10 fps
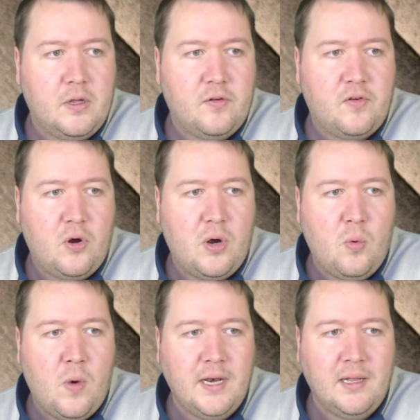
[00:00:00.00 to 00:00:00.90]
So a
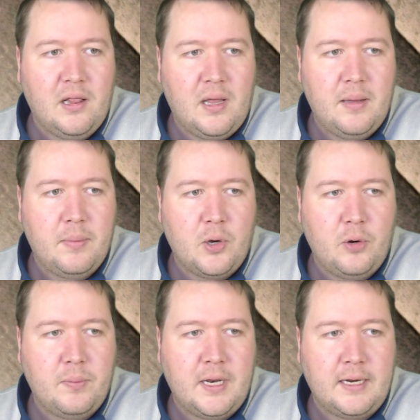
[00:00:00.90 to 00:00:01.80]
one club
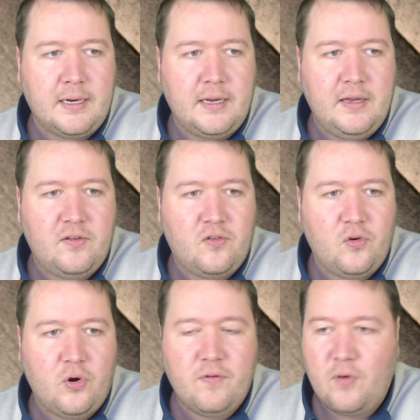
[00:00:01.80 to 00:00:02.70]
opening is
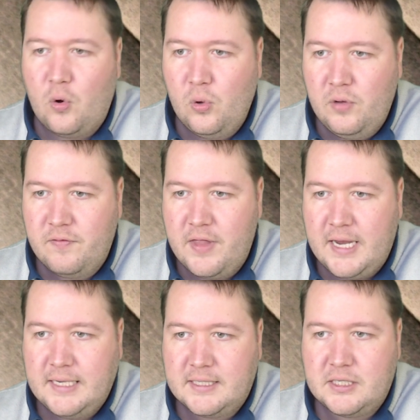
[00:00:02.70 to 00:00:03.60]
sort of all of
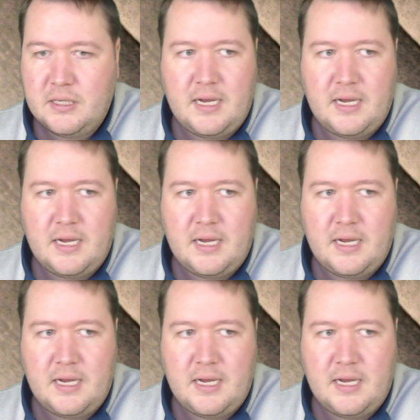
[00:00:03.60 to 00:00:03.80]
these